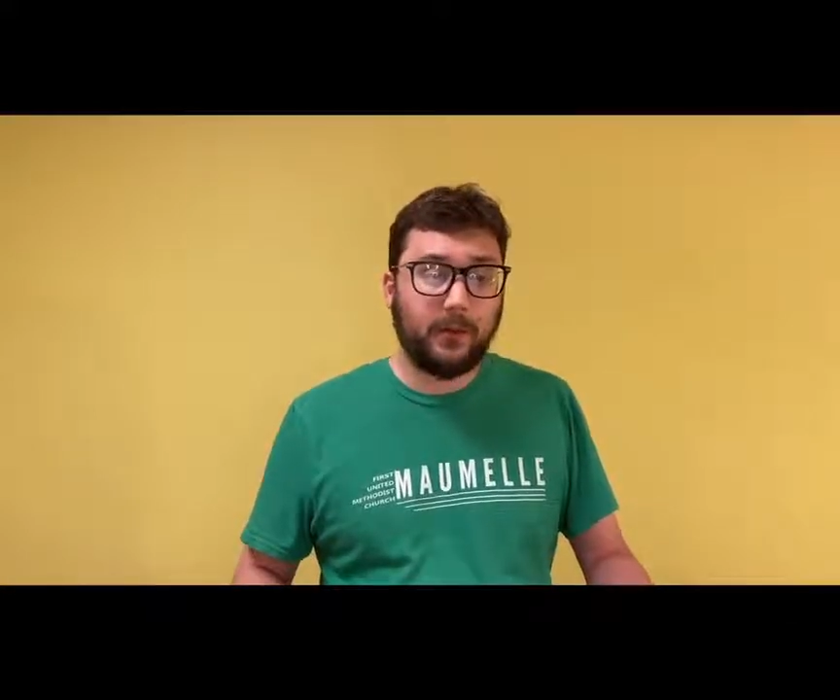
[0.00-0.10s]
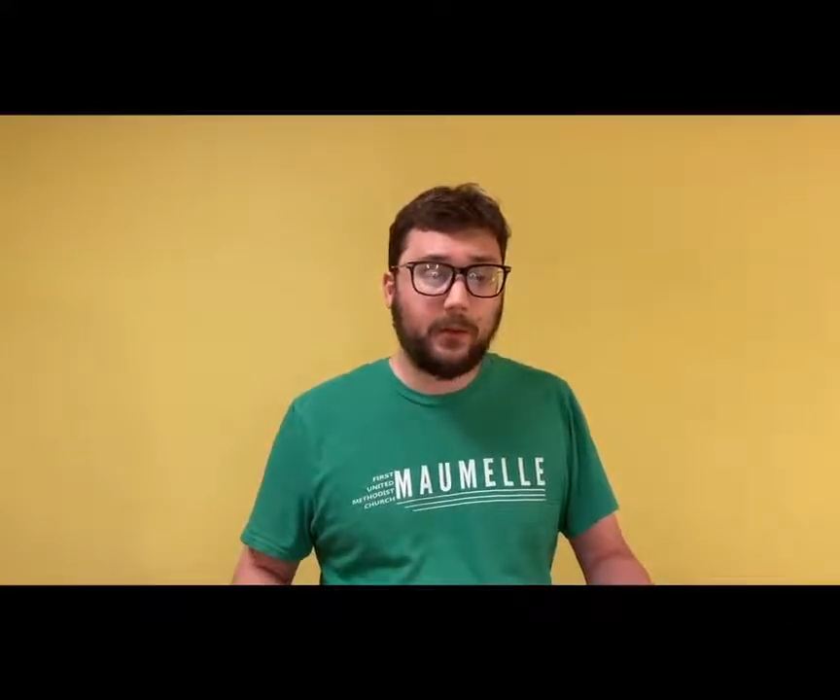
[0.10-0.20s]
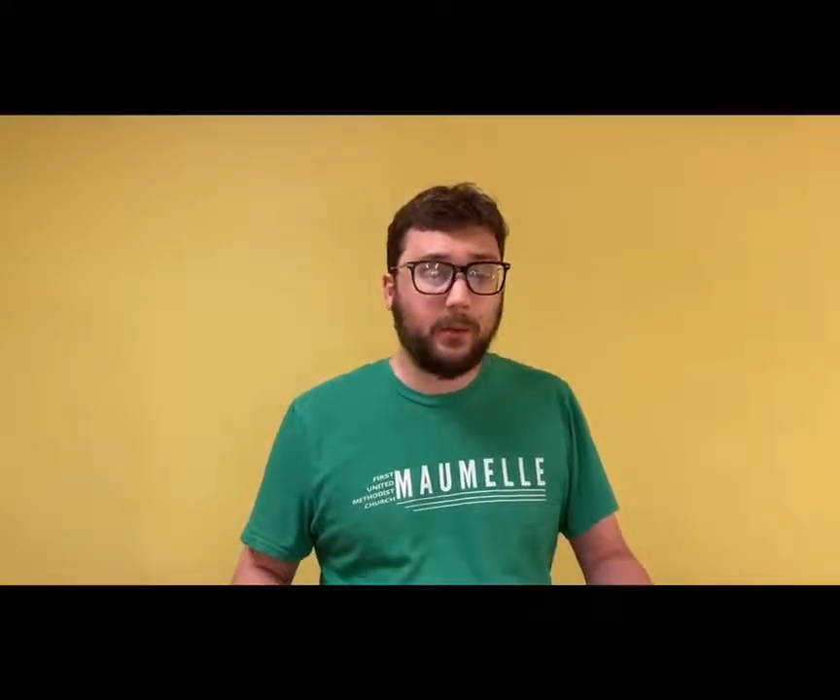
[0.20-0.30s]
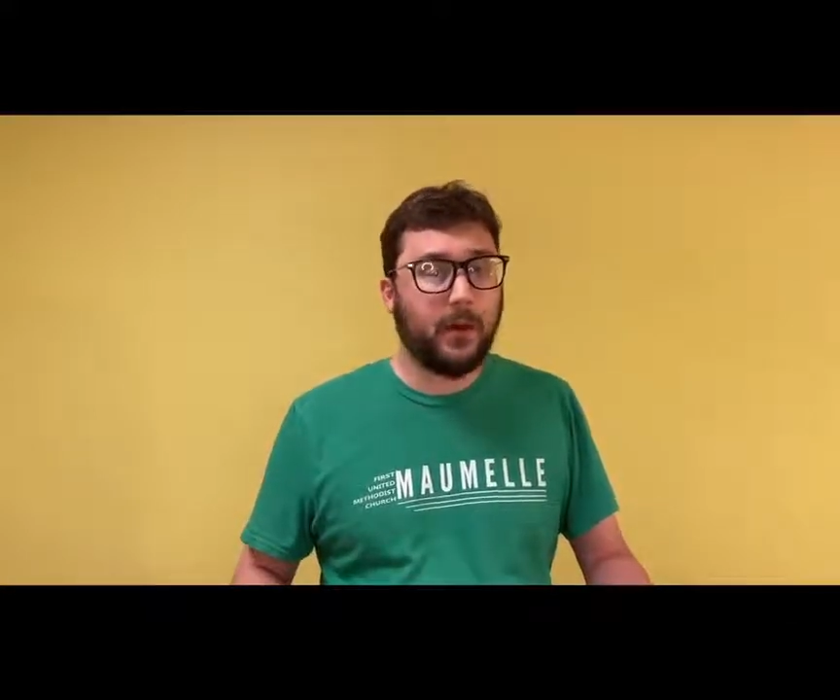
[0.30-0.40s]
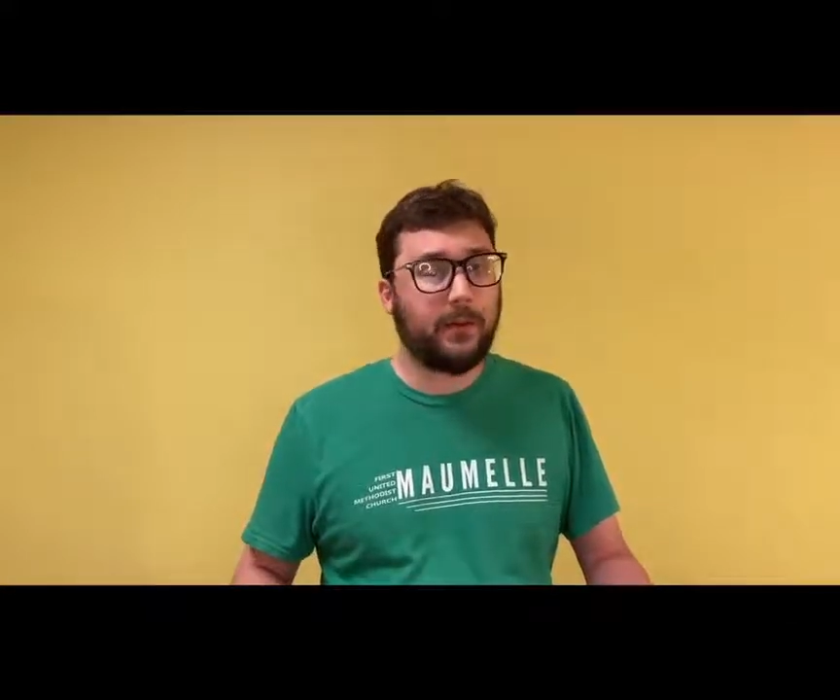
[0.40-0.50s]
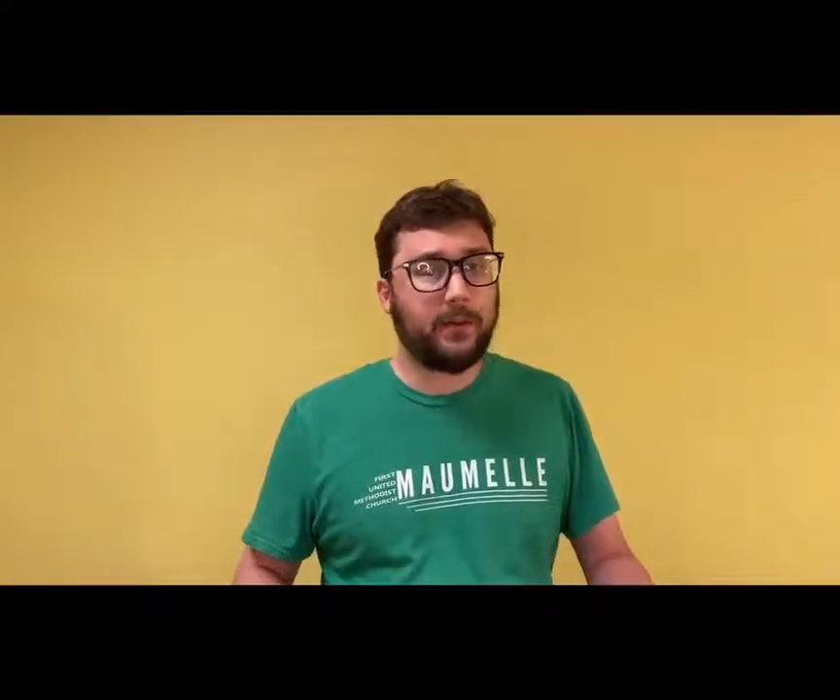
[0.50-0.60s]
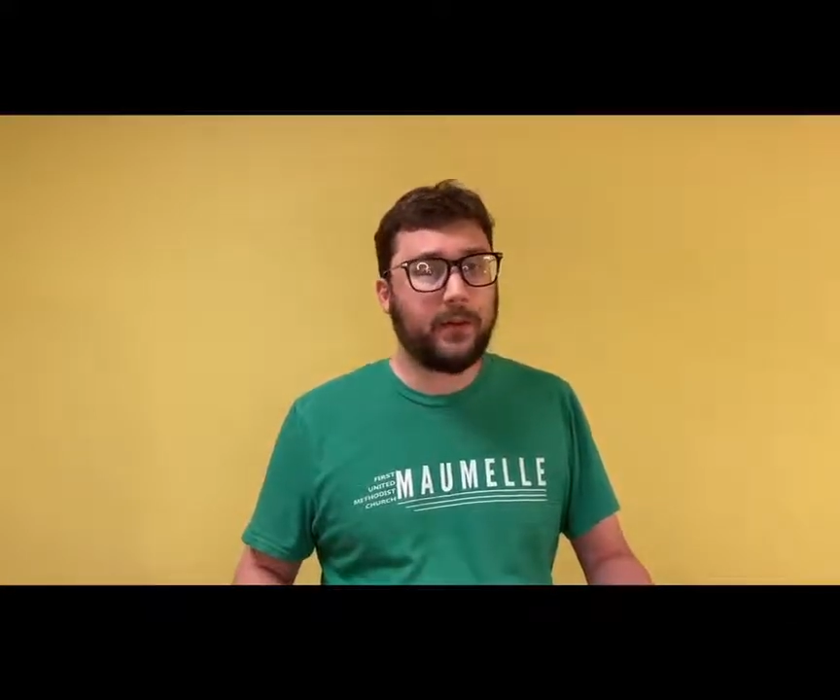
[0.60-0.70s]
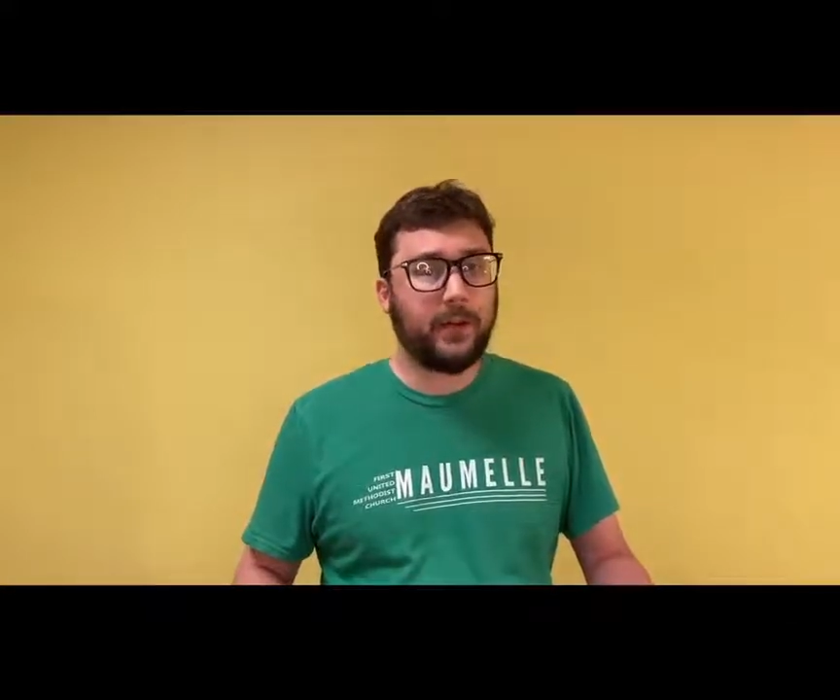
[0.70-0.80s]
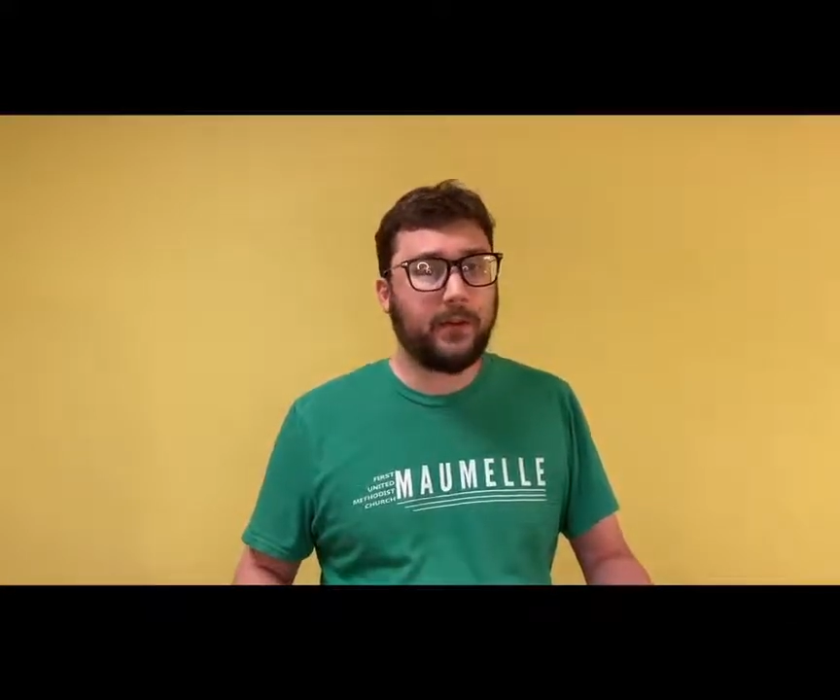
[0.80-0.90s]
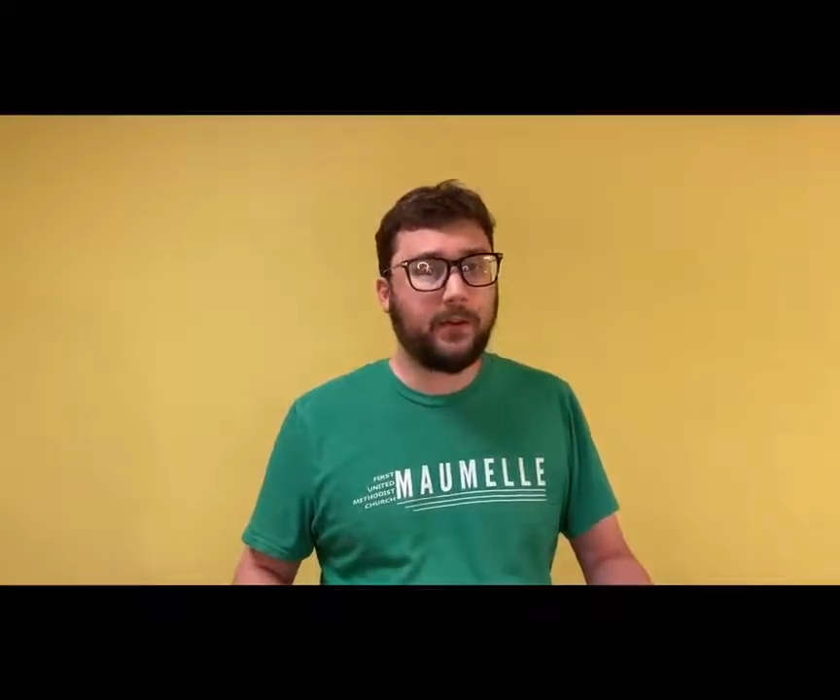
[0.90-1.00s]
your mother
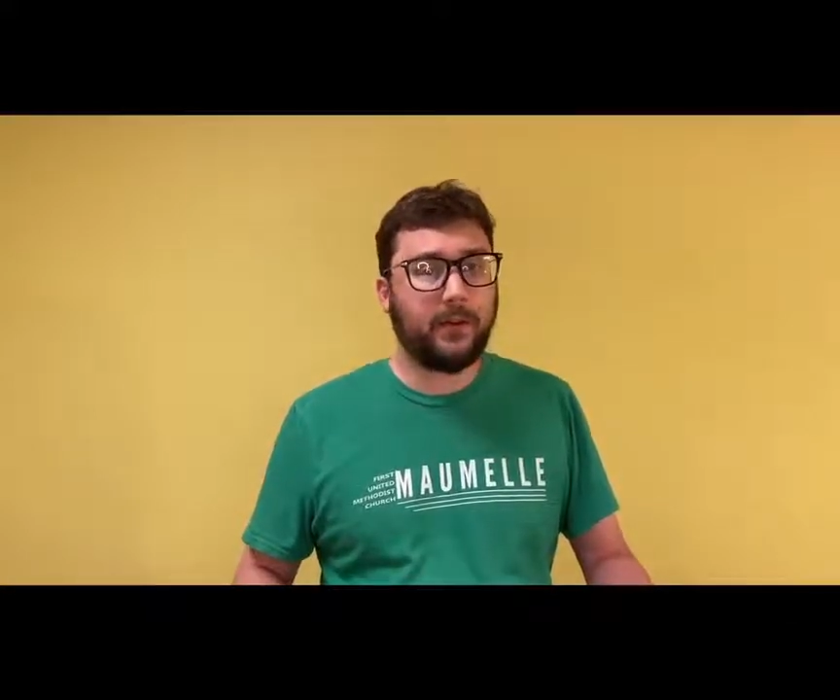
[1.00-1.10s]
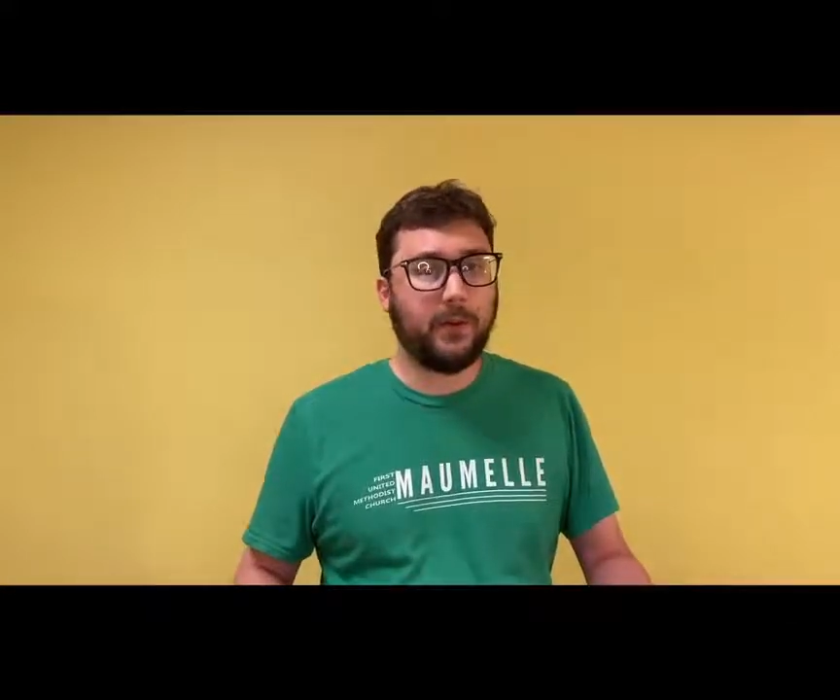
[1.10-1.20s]
is